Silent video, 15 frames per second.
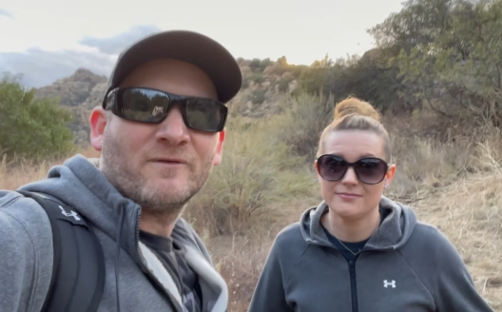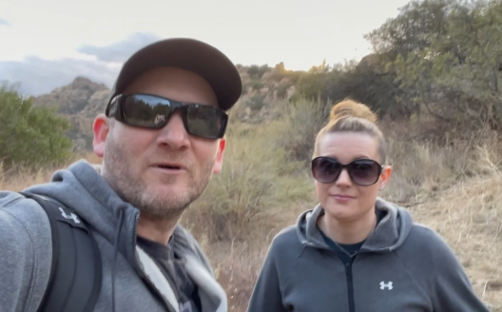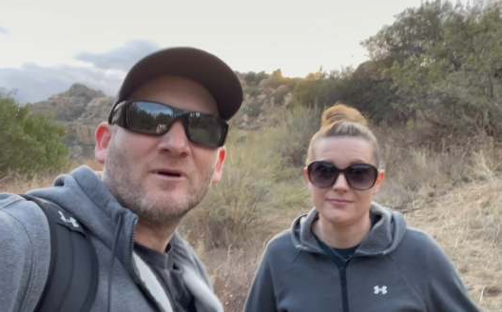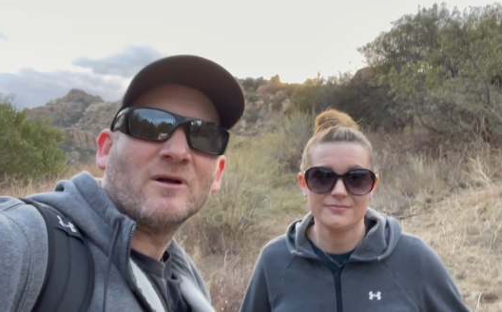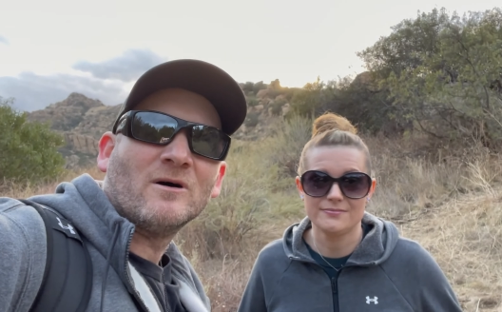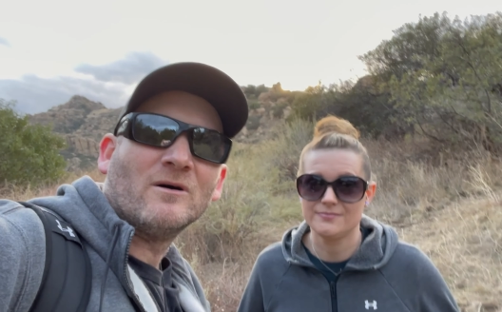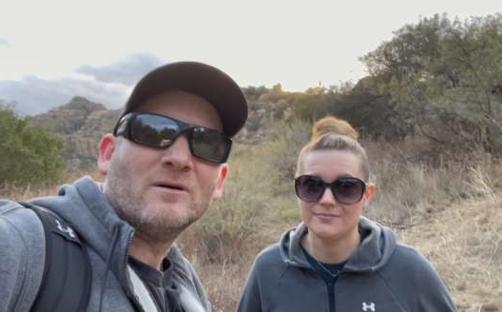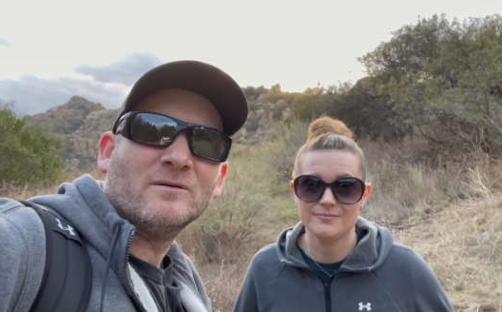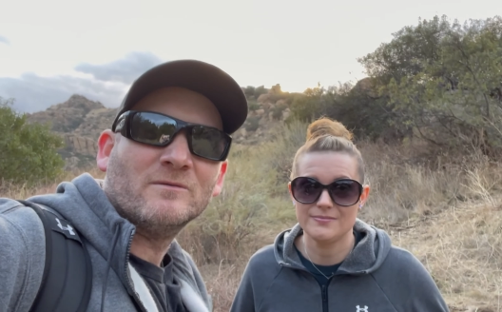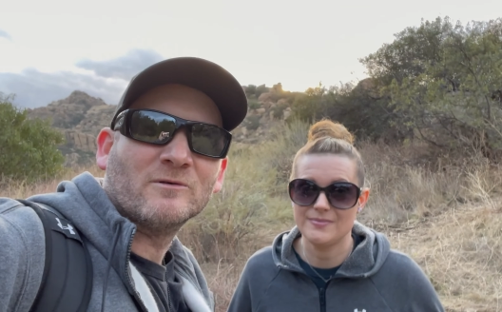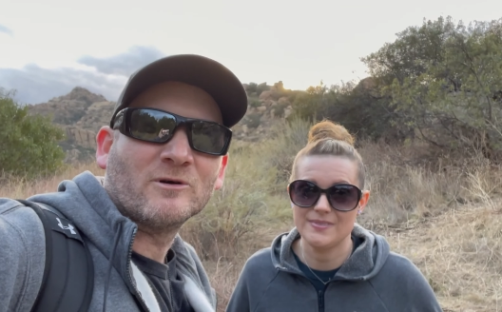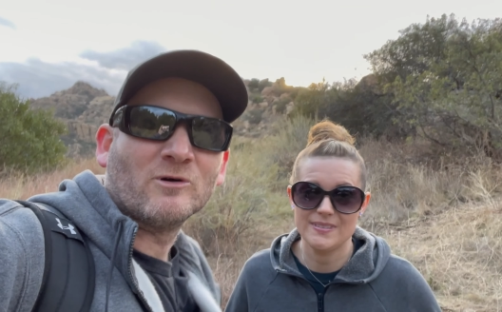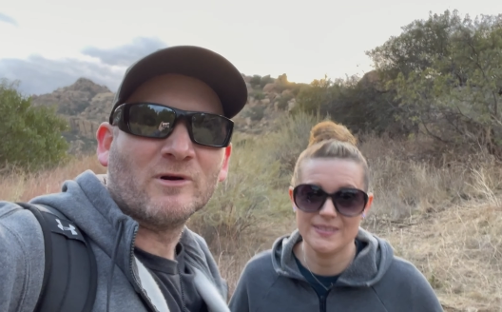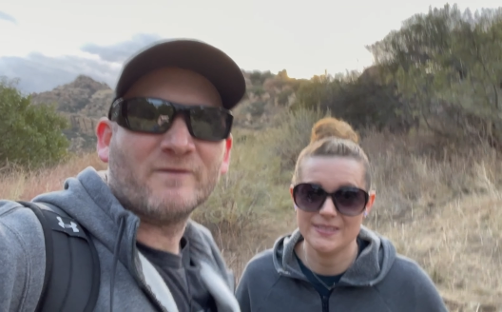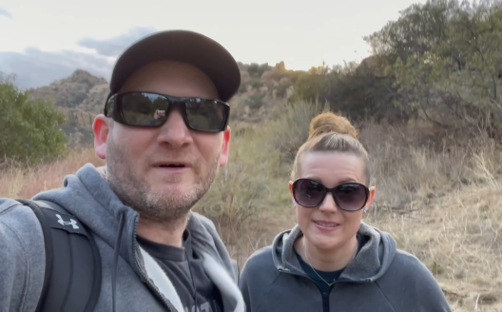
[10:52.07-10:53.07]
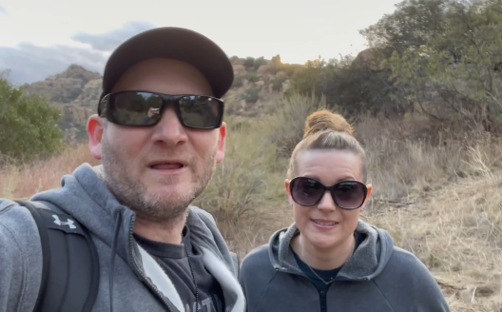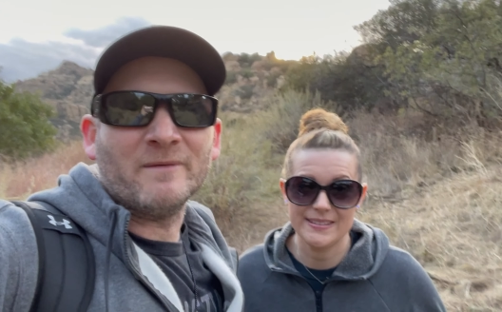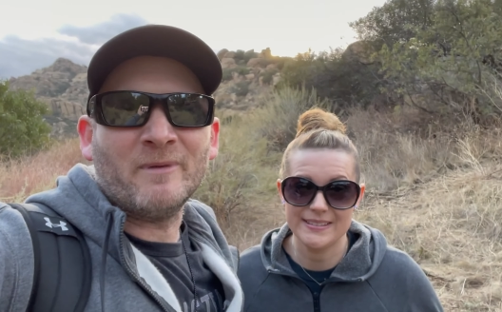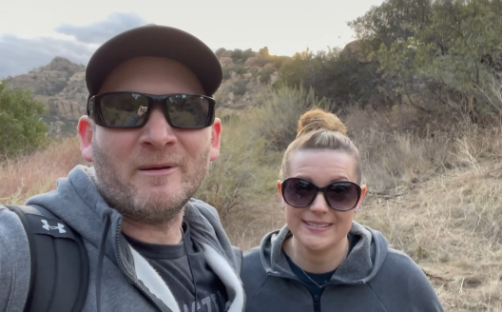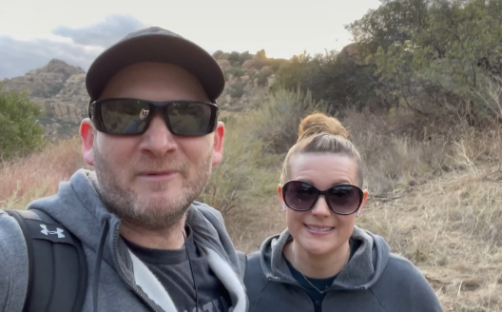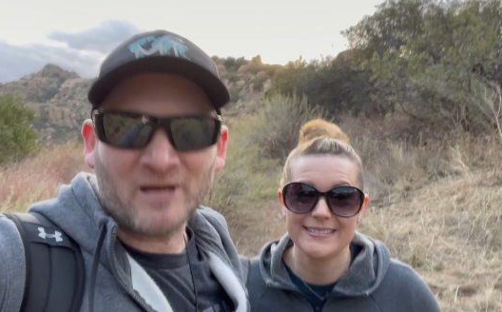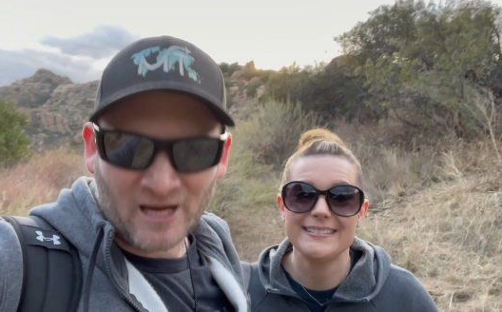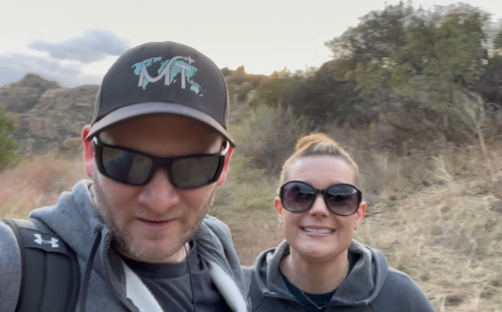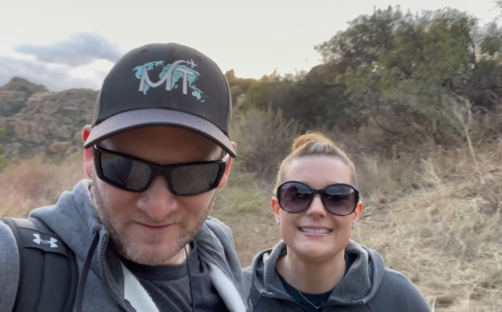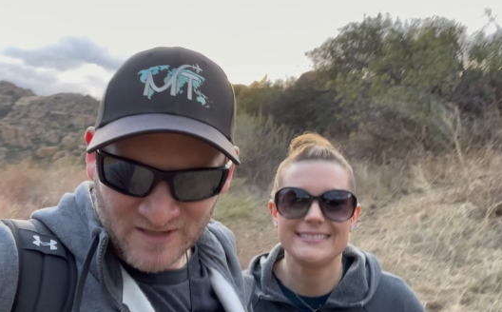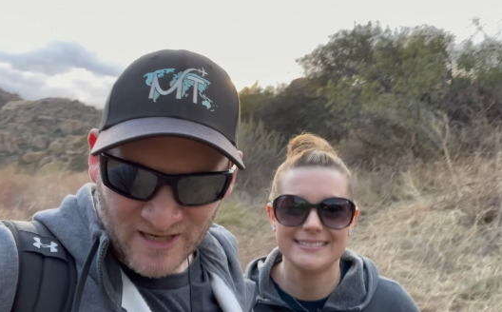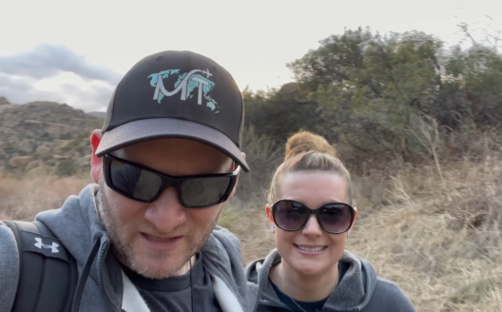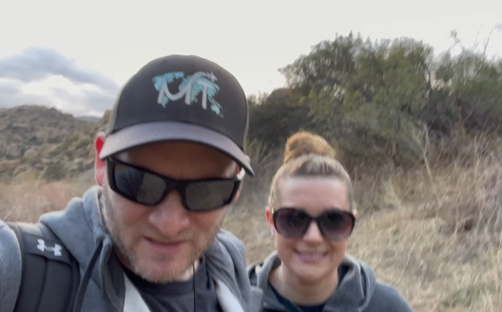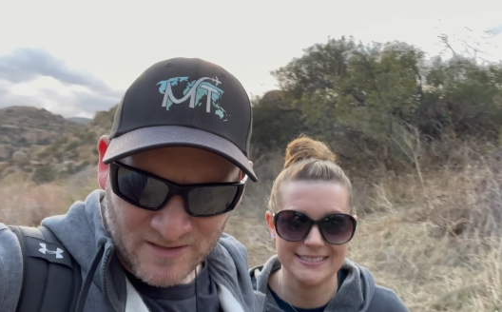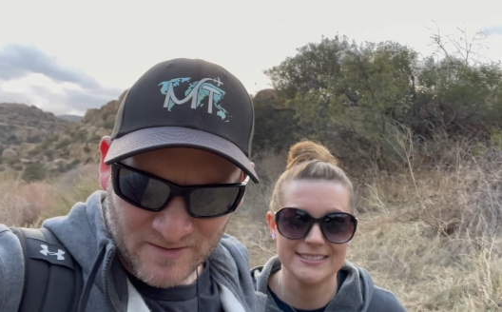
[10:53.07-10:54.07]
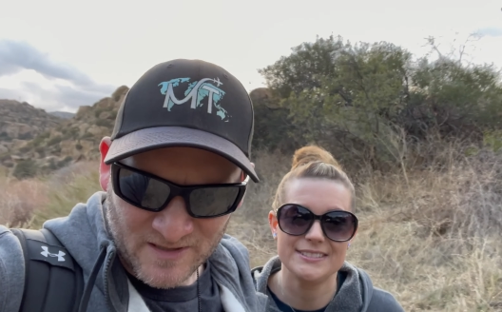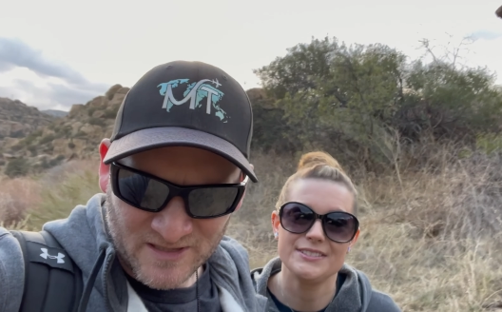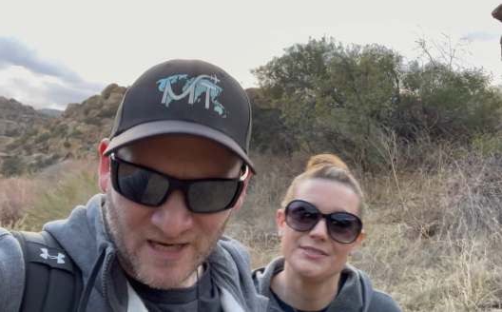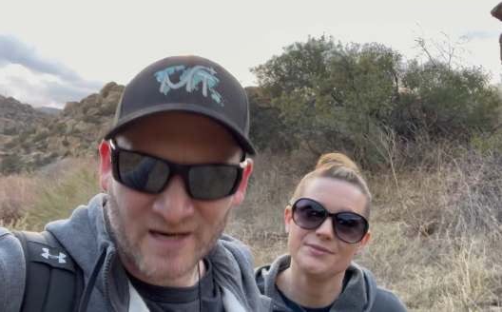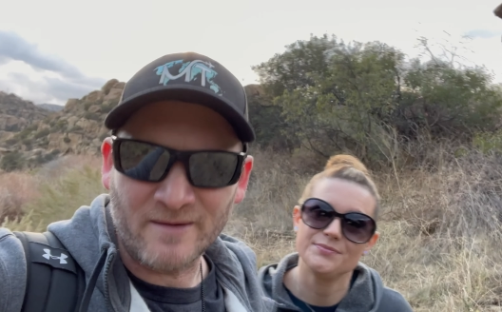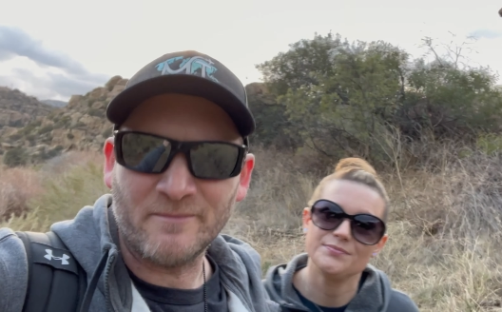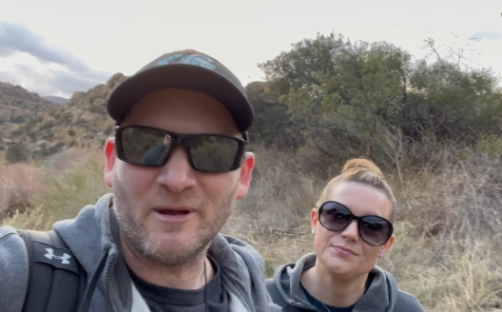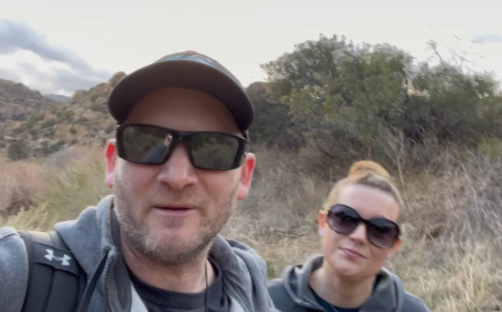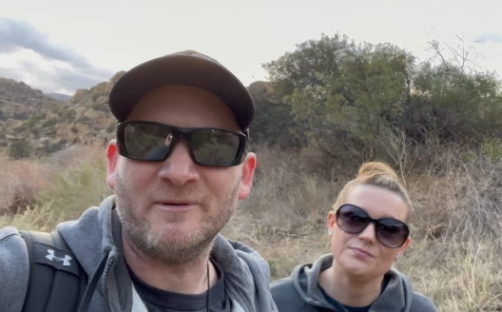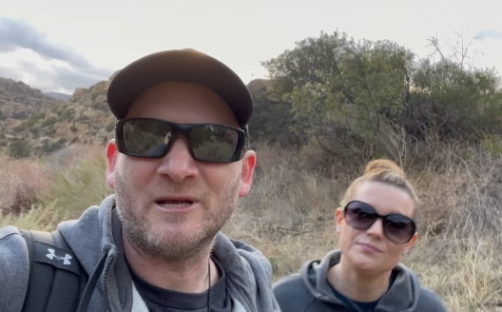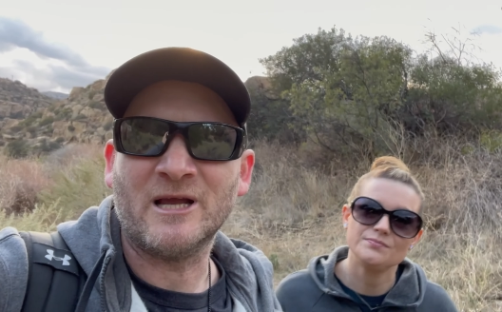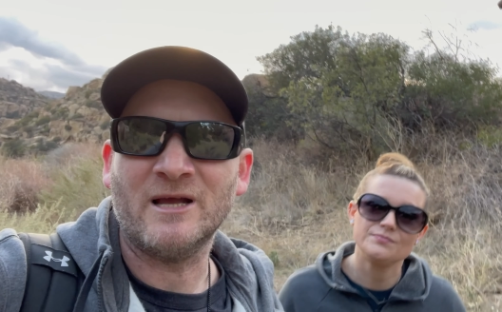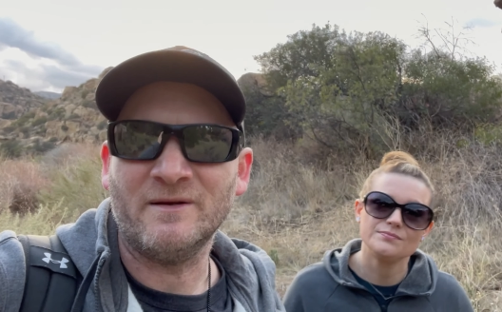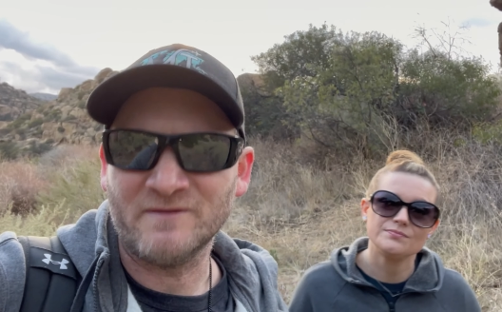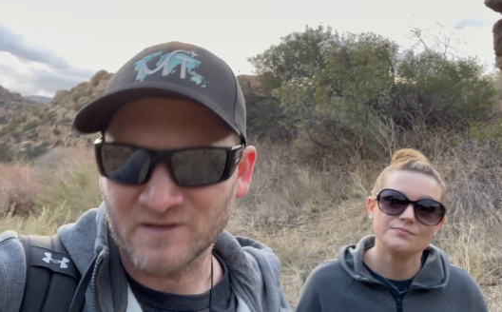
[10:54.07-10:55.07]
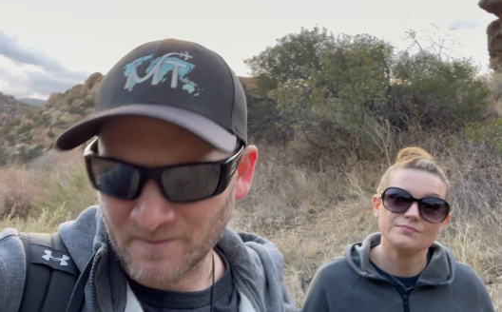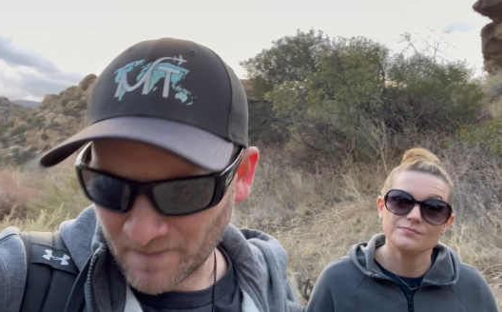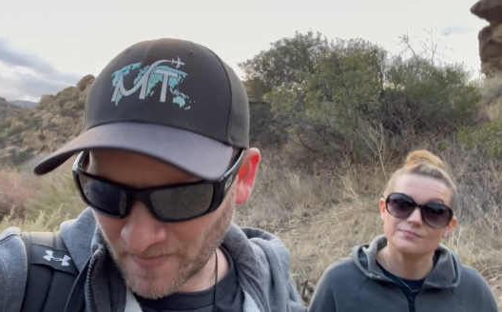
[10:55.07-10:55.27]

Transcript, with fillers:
Speaker 1: far at all. We're going to find the baby caves next, the Sadie baby caves.